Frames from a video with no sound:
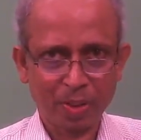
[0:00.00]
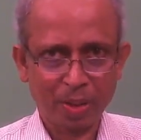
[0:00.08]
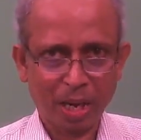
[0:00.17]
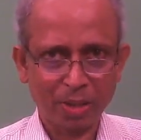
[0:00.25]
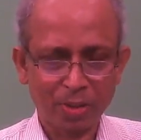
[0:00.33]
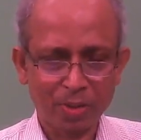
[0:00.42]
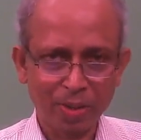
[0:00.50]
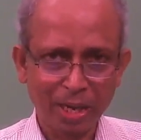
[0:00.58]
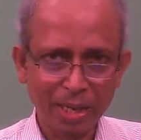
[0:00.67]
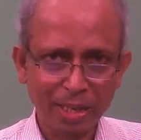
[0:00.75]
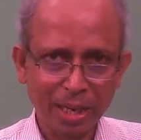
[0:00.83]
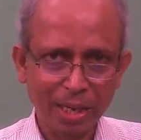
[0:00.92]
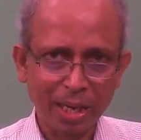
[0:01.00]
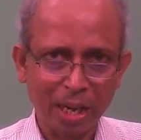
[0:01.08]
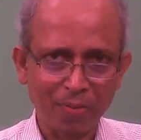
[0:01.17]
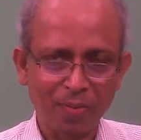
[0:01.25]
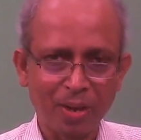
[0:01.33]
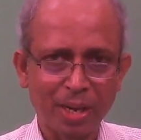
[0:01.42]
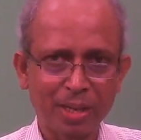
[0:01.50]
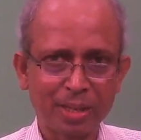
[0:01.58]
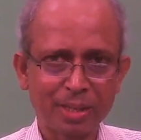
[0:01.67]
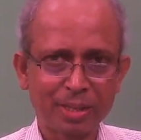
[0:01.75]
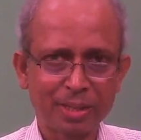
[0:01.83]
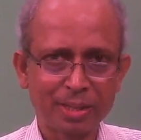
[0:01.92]
And the triggering angle alpha
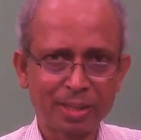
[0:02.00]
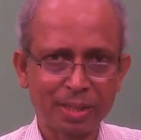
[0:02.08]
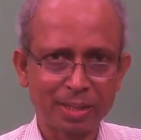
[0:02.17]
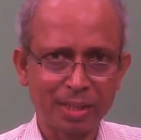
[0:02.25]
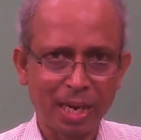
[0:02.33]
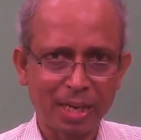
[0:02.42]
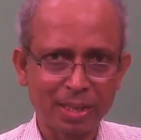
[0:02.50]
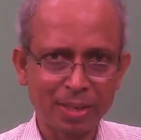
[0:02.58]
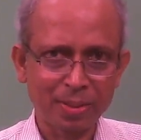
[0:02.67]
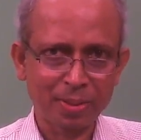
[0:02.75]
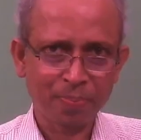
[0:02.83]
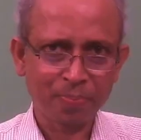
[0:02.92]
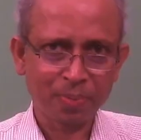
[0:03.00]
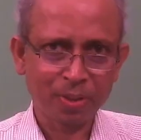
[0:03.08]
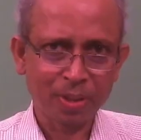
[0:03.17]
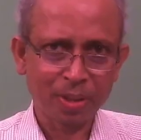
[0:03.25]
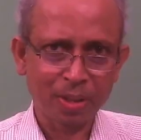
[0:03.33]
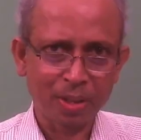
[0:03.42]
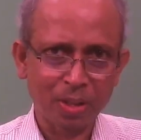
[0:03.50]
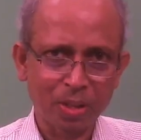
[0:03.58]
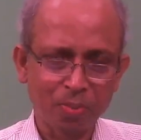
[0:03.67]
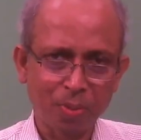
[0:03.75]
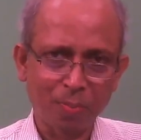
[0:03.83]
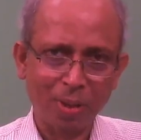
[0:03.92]
in that case
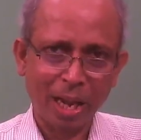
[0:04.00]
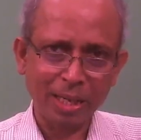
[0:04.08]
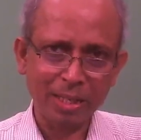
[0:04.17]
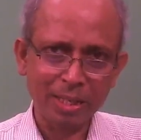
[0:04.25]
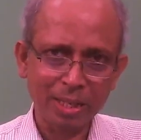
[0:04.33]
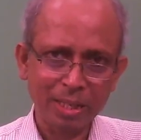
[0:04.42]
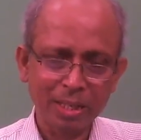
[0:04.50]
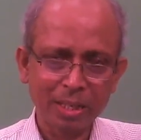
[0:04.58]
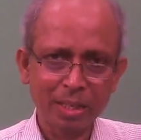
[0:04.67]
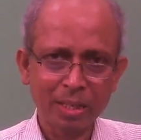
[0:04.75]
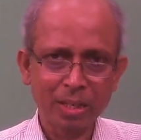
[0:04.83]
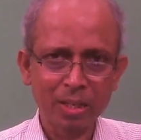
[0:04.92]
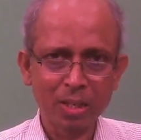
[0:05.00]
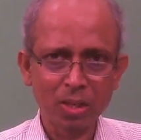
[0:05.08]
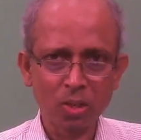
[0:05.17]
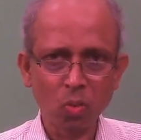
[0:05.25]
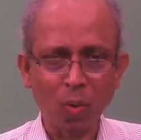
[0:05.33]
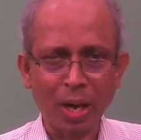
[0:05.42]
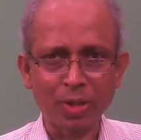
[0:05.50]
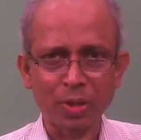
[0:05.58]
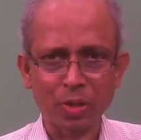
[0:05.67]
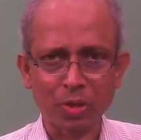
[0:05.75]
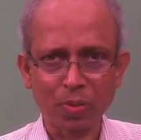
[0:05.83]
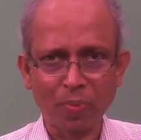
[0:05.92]
is from 90 to
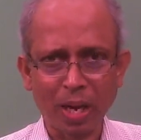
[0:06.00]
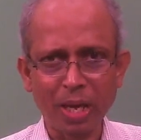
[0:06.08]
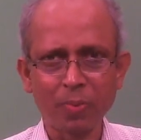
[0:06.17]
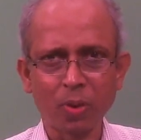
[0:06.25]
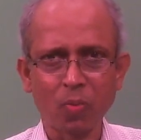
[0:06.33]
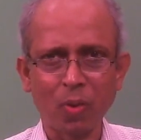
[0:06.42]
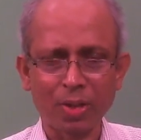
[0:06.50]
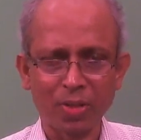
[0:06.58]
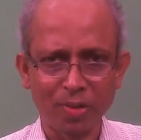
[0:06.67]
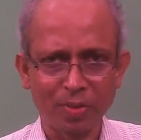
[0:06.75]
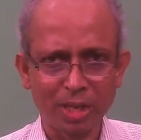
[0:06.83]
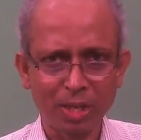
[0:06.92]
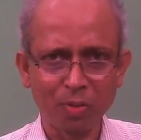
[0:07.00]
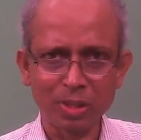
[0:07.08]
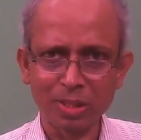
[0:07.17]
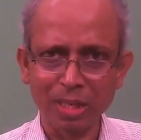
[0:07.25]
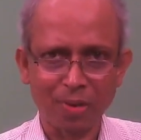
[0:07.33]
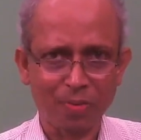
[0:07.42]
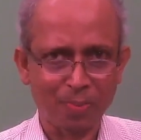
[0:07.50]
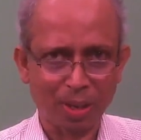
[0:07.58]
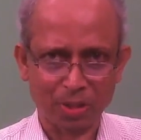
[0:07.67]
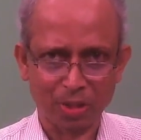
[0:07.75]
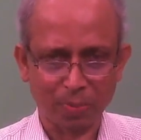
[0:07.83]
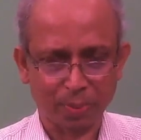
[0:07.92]
165 or 170, which is the alpha
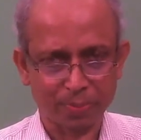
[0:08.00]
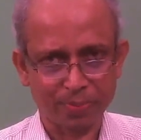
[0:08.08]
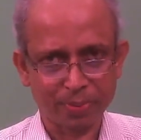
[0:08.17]
maximum.